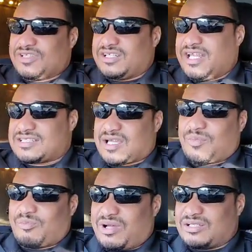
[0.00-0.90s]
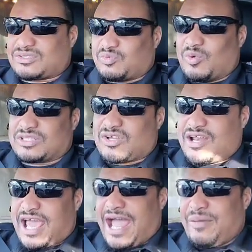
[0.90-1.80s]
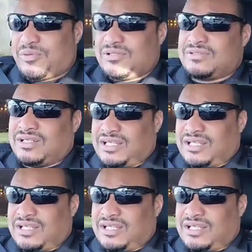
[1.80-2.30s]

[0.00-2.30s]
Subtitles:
the next couple months what's going to happen,